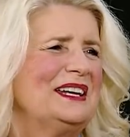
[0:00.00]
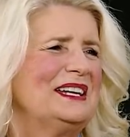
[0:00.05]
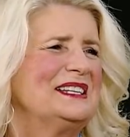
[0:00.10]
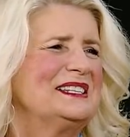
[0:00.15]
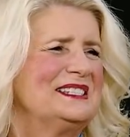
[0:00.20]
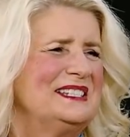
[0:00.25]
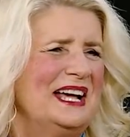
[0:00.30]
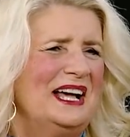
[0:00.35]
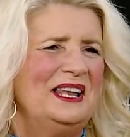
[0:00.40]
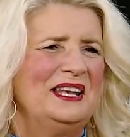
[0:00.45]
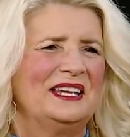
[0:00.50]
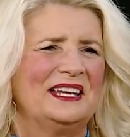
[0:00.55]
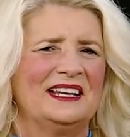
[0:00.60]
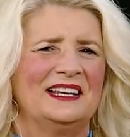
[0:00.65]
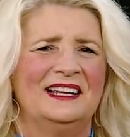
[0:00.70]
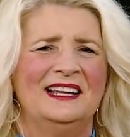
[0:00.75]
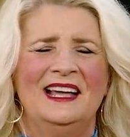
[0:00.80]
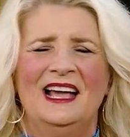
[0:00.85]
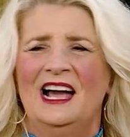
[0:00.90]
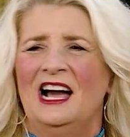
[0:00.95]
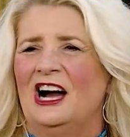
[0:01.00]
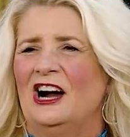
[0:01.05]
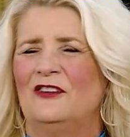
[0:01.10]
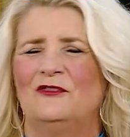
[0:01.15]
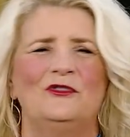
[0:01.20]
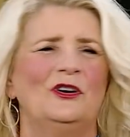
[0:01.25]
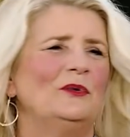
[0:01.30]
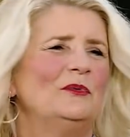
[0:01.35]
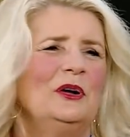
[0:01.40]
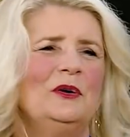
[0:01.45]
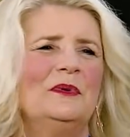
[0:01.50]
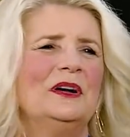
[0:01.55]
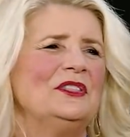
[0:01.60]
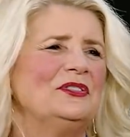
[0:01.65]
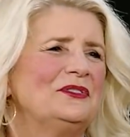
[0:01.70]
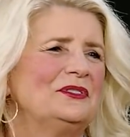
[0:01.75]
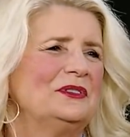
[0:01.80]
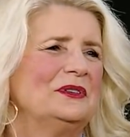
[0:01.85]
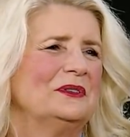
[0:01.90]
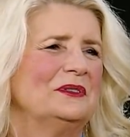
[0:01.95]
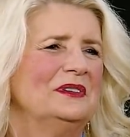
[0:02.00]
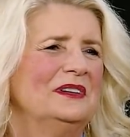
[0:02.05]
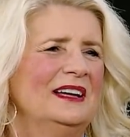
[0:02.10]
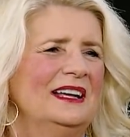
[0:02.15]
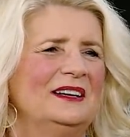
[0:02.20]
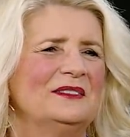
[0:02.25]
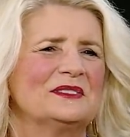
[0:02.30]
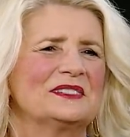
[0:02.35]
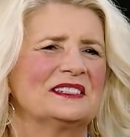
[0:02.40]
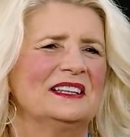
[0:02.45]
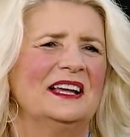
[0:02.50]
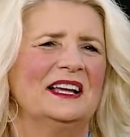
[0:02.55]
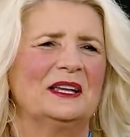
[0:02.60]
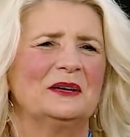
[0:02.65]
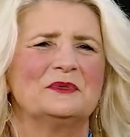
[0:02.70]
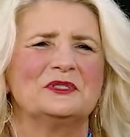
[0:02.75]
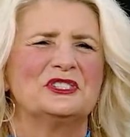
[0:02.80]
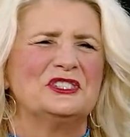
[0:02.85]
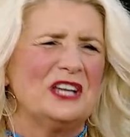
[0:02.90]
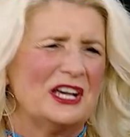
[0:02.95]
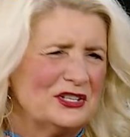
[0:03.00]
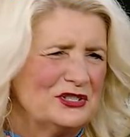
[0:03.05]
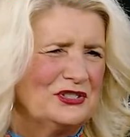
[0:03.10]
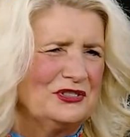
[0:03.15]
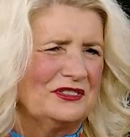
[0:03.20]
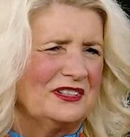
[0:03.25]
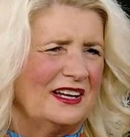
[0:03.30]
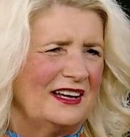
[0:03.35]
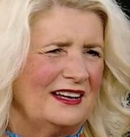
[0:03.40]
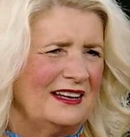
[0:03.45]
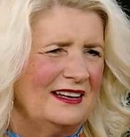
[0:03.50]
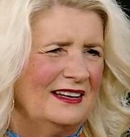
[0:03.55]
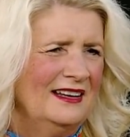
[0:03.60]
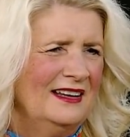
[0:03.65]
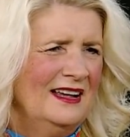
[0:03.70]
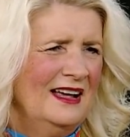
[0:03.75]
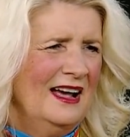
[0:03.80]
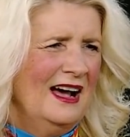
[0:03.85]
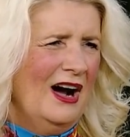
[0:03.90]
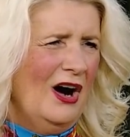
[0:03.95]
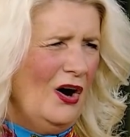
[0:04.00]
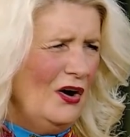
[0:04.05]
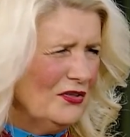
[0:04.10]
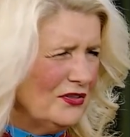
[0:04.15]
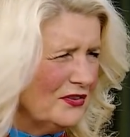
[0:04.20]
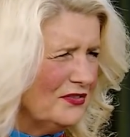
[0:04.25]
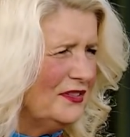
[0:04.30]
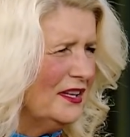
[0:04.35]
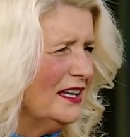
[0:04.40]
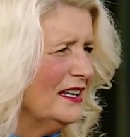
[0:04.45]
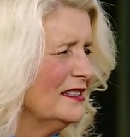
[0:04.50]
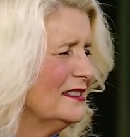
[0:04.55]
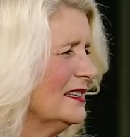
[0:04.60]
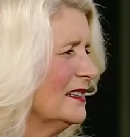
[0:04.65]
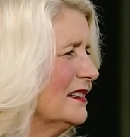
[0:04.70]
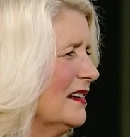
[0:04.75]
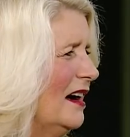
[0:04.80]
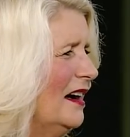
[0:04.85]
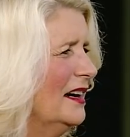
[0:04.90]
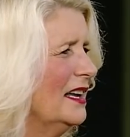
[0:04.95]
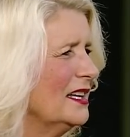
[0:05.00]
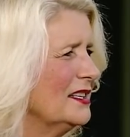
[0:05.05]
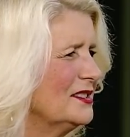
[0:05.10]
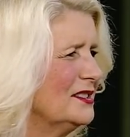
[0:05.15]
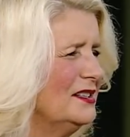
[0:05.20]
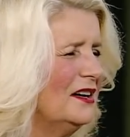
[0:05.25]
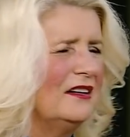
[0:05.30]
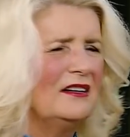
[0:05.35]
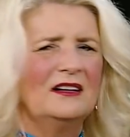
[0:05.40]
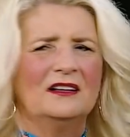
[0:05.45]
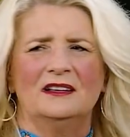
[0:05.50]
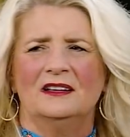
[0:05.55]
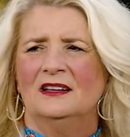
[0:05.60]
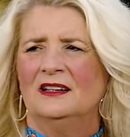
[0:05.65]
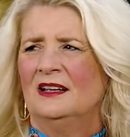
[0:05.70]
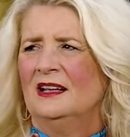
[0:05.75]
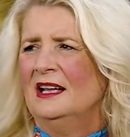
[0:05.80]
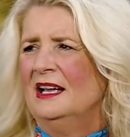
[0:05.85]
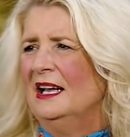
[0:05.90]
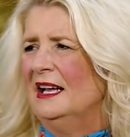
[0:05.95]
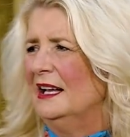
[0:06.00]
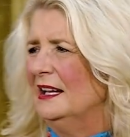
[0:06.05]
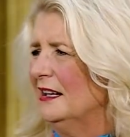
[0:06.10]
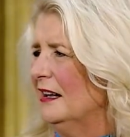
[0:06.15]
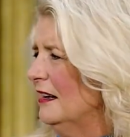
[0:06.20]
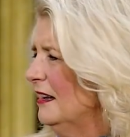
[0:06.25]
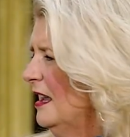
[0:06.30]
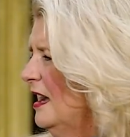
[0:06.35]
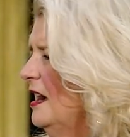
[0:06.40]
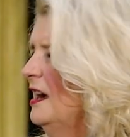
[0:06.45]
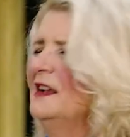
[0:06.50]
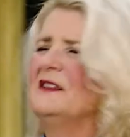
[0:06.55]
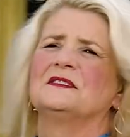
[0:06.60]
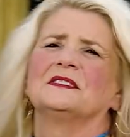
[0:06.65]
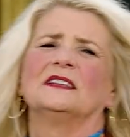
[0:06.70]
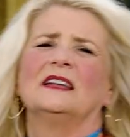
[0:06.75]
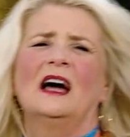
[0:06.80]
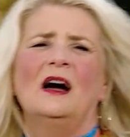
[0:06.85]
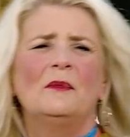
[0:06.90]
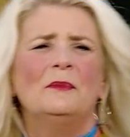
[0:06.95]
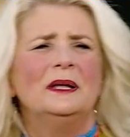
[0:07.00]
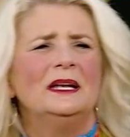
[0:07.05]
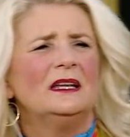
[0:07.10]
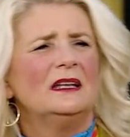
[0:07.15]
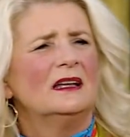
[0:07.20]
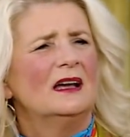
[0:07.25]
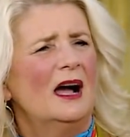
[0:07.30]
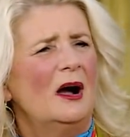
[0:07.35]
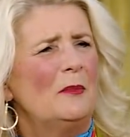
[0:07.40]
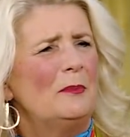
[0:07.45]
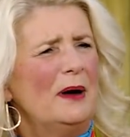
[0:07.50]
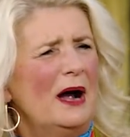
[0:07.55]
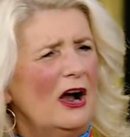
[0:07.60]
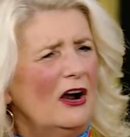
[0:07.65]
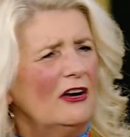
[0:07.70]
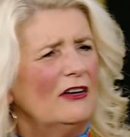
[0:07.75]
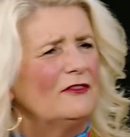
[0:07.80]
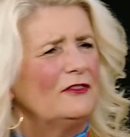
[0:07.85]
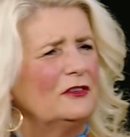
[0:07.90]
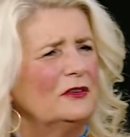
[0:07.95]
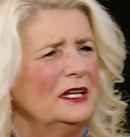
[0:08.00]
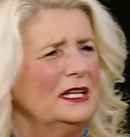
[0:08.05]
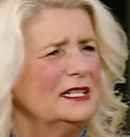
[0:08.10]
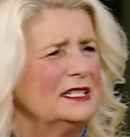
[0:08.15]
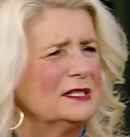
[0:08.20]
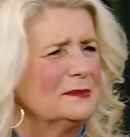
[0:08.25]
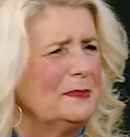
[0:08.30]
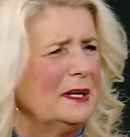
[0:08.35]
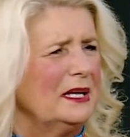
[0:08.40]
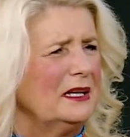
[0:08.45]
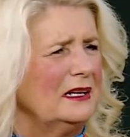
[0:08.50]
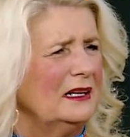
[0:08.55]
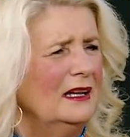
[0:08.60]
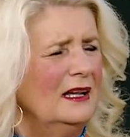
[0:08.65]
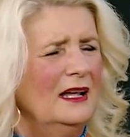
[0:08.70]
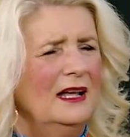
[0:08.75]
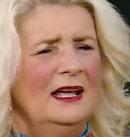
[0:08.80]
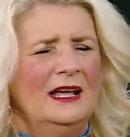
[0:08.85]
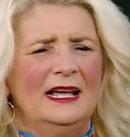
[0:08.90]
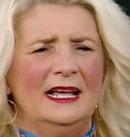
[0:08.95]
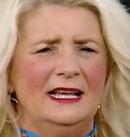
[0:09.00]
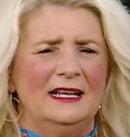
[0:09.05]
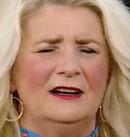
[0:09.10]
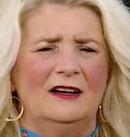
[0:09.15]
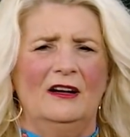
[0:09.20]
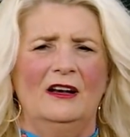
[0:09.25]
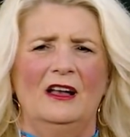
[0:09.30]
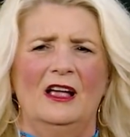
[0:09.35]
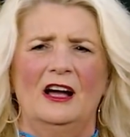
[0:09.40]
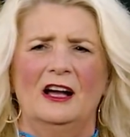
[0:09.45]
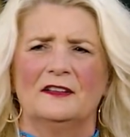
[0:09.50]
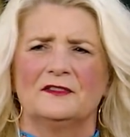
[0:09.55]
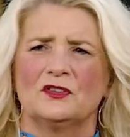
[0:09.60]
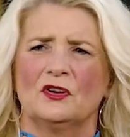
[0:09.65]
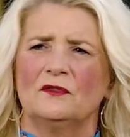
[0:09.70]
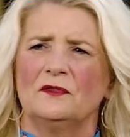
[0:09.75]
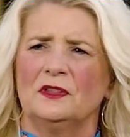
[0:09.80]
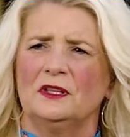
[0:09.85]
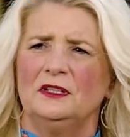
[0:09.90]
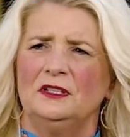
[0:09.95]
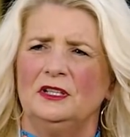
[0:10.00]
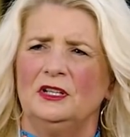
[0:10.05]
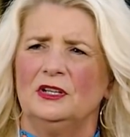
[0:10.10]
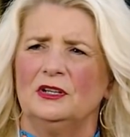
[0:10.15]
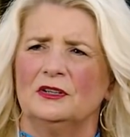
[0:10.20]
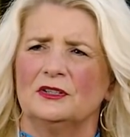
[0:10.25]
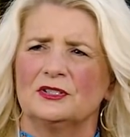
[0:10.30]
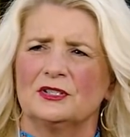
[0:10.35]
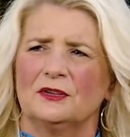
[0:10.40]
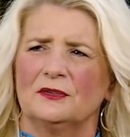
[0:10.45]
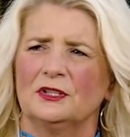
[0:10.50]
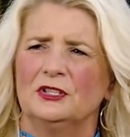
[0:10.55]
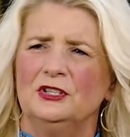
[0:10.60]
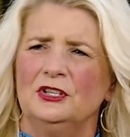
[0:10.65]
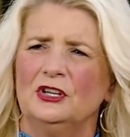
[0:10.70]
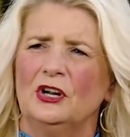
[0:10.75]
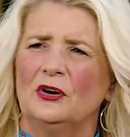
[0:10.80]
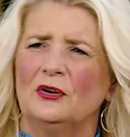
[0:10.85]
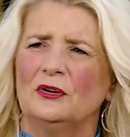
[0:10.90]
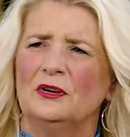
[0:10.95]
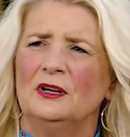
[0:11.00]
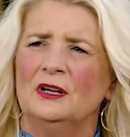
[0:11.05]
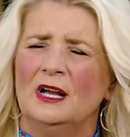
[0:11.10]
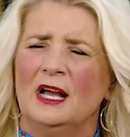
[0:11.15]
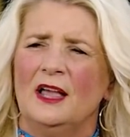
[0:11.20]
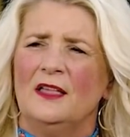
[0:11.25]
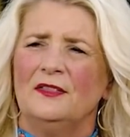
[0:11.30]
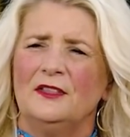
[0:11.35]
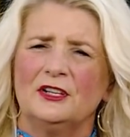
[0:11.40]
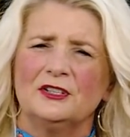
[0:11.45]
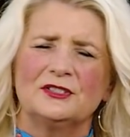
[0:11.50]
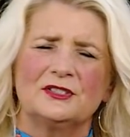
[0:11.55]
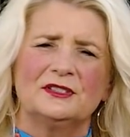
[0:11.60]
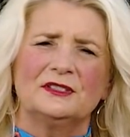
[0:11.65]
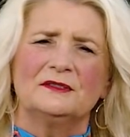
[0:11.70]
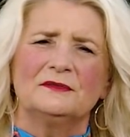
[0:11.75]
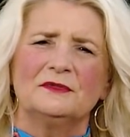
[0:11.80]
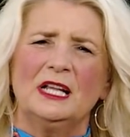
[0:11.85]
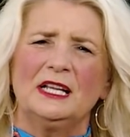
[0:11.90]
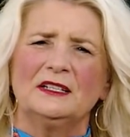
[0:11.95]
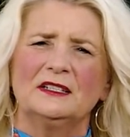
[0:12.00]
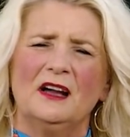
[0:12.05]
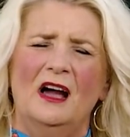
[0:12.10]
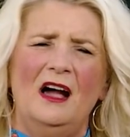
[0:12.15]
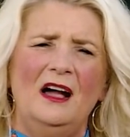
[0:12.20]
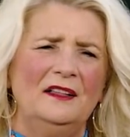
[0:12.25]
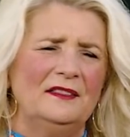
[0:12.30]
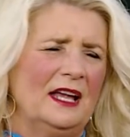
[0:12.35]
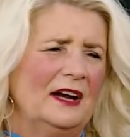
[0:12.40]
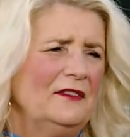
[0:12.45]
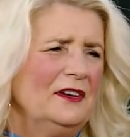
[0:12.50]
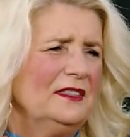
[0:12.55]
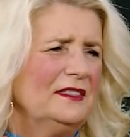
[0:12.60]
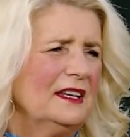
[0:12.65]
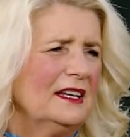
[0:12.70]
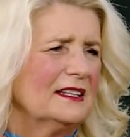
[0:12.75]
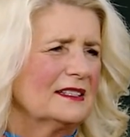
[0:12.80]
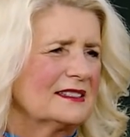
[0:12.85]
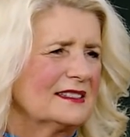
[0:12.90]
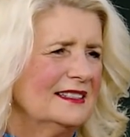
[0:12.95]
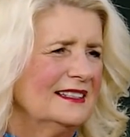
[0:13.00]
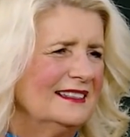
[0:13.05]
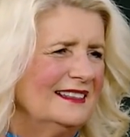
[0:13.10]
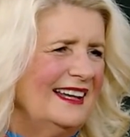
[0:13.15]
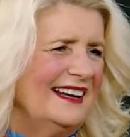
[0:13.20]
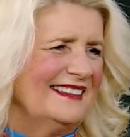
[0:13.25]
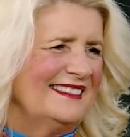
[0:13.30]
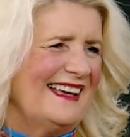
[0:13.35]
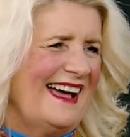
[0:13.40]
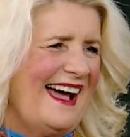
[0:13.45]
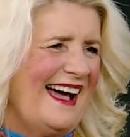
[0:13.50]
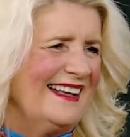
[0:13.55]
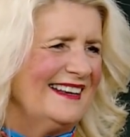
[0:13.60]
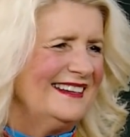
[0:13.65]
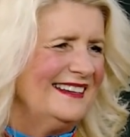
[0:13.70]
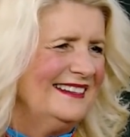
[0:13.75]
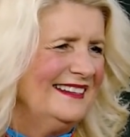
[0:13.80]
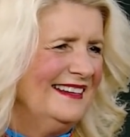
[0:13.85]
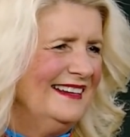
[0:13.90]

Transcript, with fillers: that he's telling of what we went through, and it was like it was yesterday. All the things that God has done in our lives, and how many, how powerful He has been in our lives over the years. So you know, there's in God, everything is like that.